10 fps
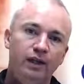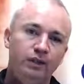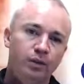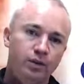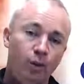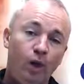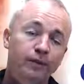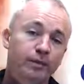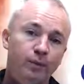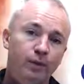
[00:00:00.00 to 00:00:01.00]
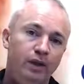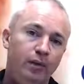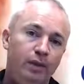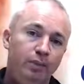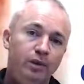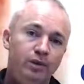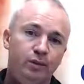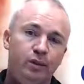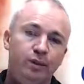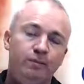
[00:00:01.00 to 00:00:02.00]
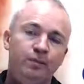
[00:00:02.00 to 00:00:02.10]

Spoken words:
the ones you want them to become habitual.